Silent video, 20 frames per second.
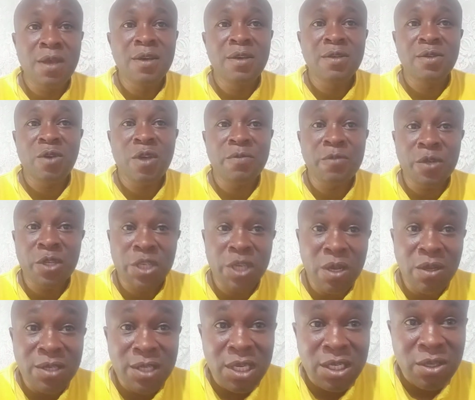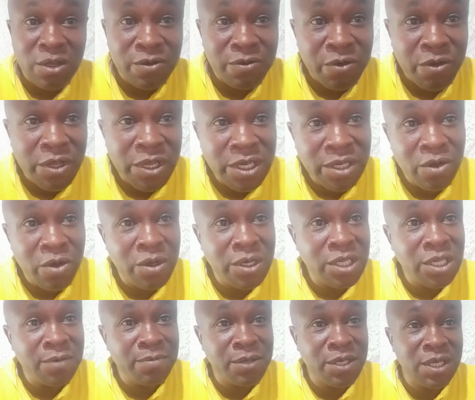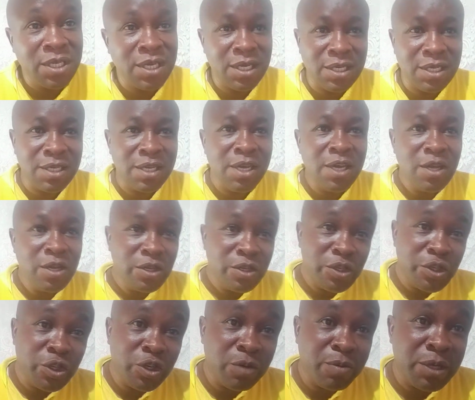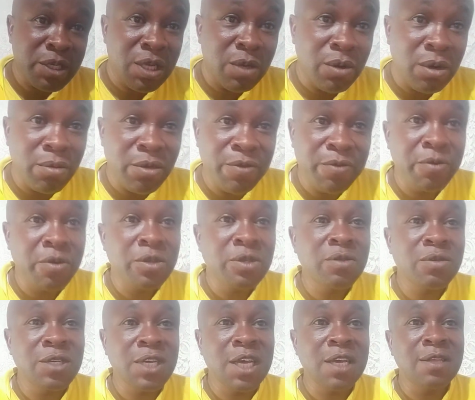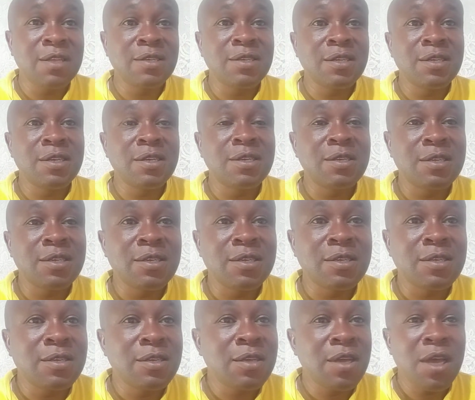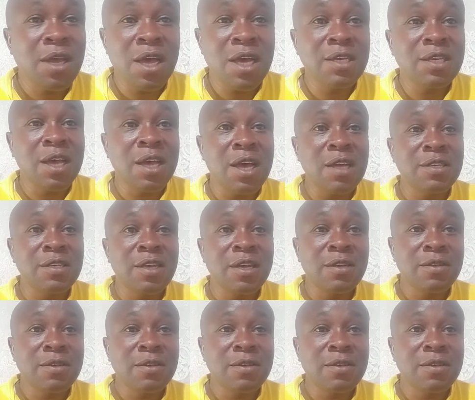So if Ochilo settles for the ODM ticket, John Pesa will be forced to take the Senate seat. Ata acha.